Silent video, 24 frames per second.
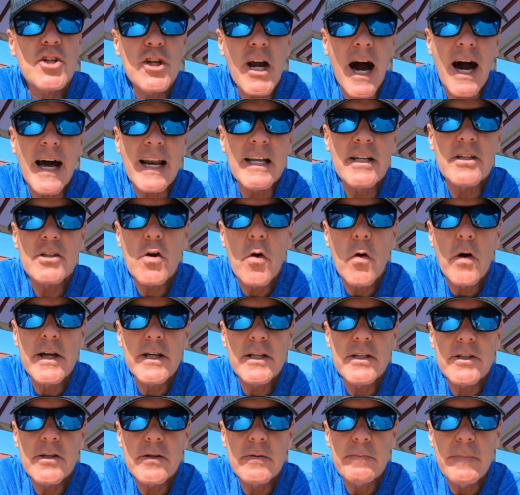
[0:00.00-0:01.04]
shot is
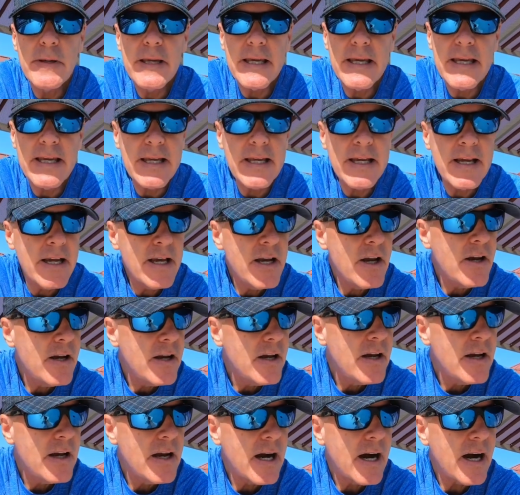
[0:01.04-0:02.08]
going to be
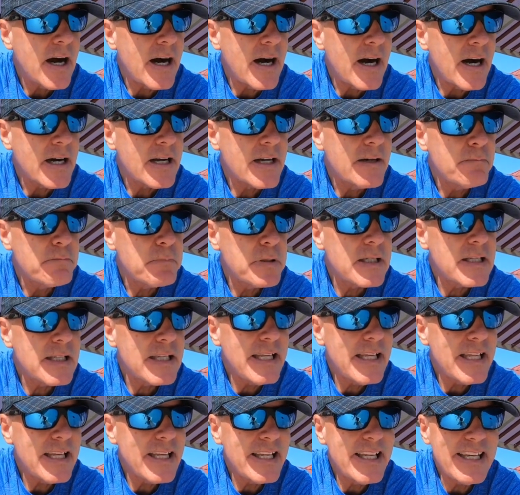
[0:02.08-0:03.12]

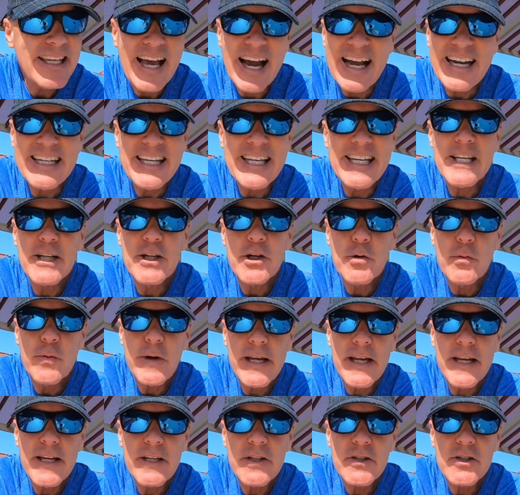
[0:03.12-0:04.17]
completely 90
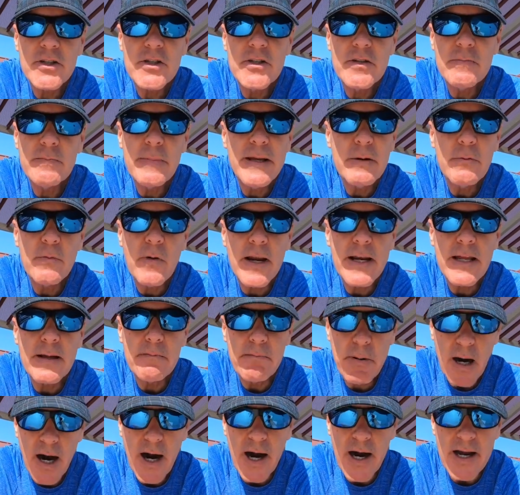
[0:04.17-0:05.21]
degrees to me running
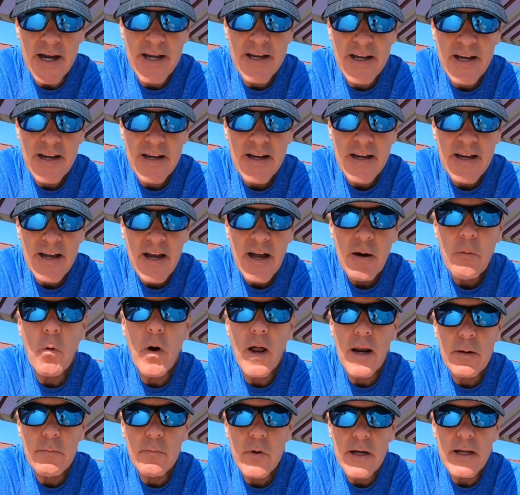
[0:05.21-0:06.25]
by
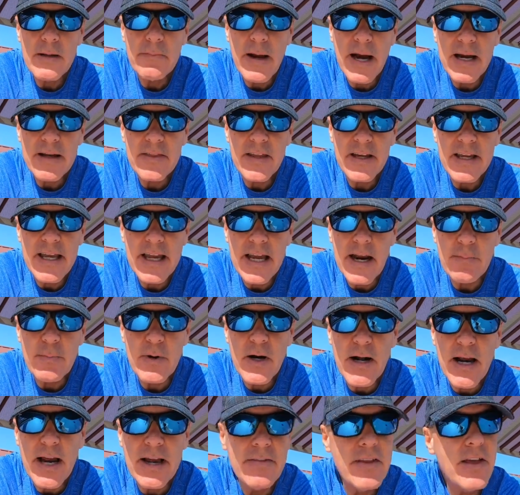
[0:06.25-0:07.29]
while I'm running back the
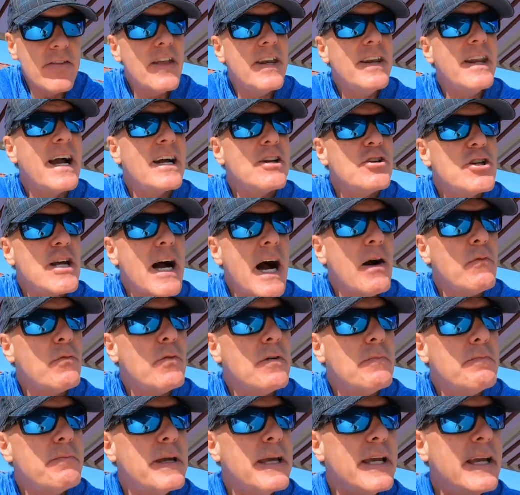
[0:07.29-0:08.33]
camera, and then the next shot
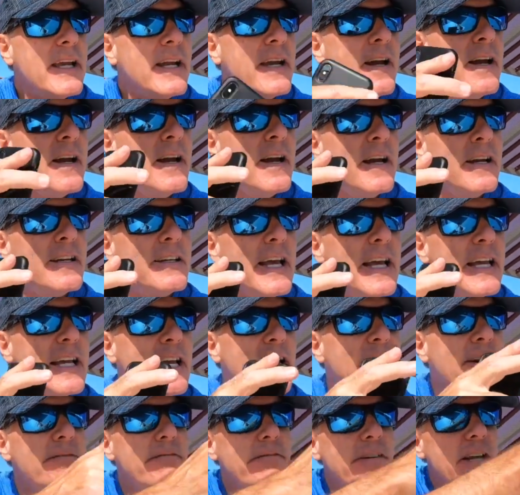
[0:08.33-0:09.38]
will be
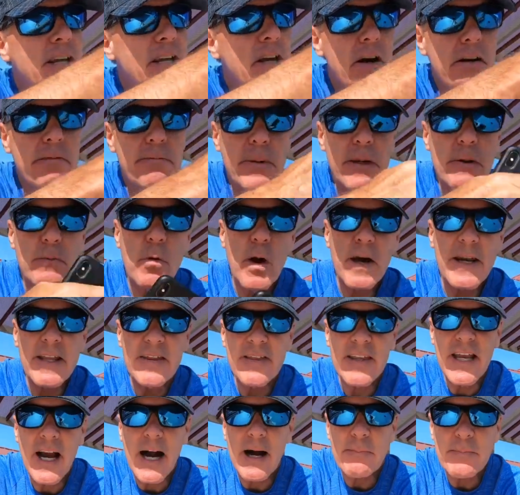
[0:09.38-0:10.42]
taking a video of me
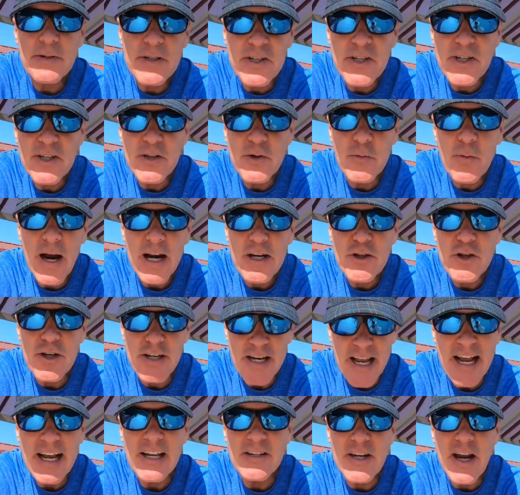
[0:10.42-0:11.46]
running the opposite
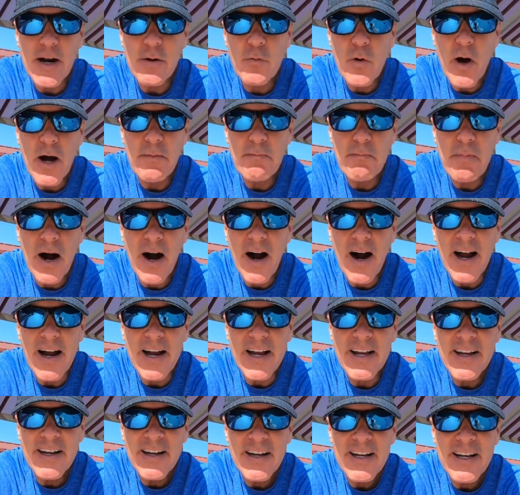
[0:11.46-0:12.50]
direction as I run
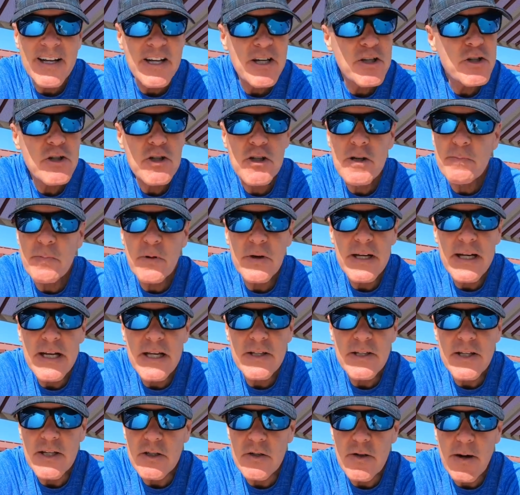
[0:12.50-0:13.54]
by. Super
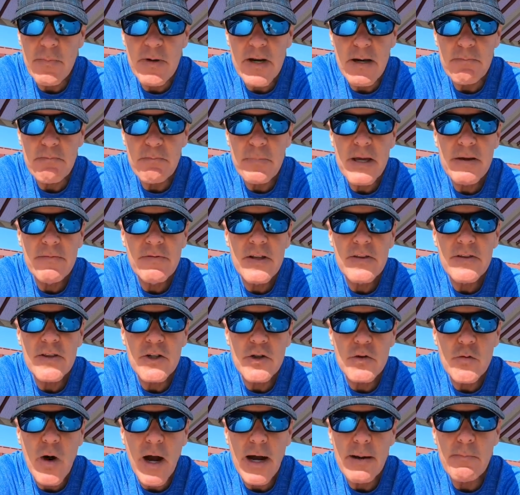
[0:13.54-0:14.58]
easy. So I'm going to pivot the
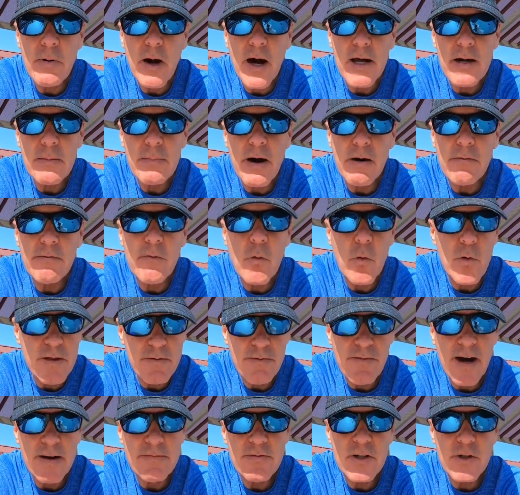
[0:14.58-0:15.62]
tripod about
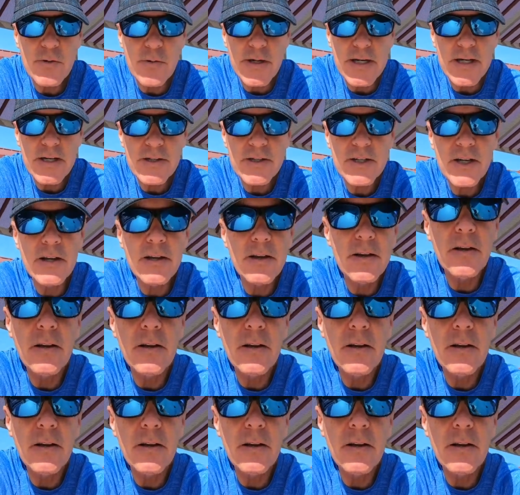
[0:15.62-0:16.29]
45 degrees.